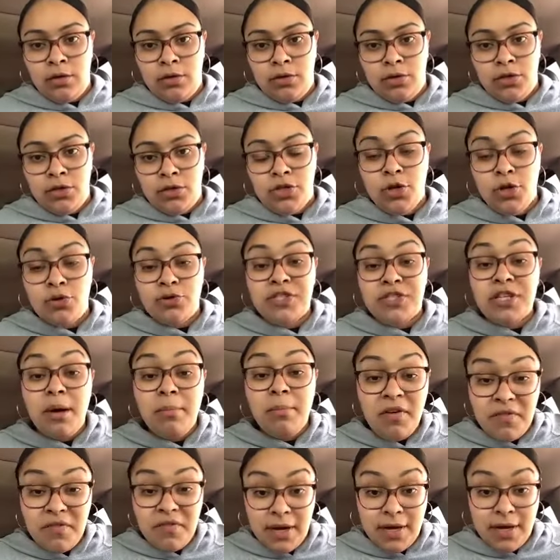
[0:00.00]
So
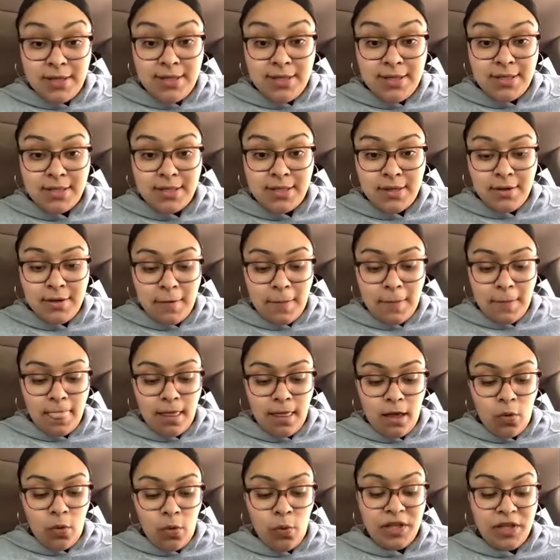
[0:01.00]
some of us
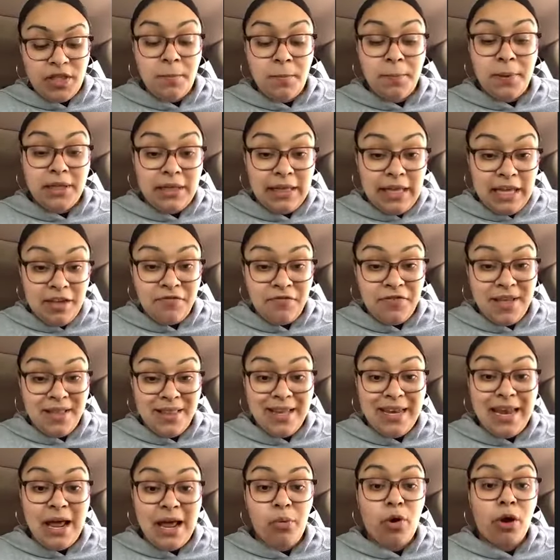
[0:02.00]
with the belief in
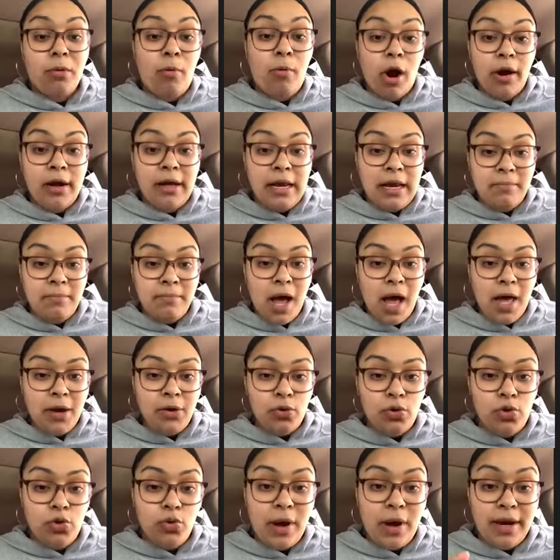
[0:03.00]
the network marketing
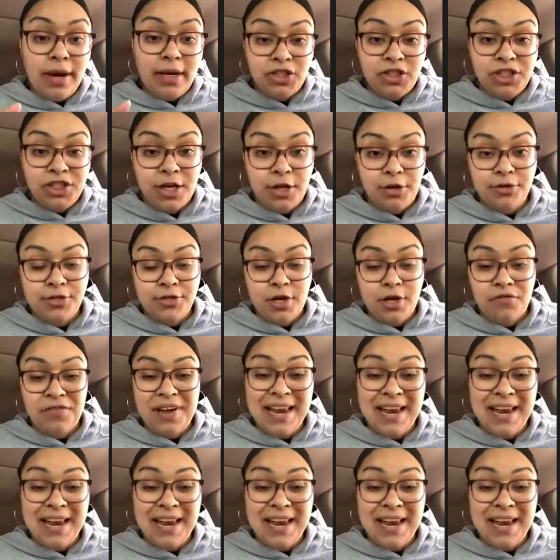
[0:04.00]
model, you got to check yourself.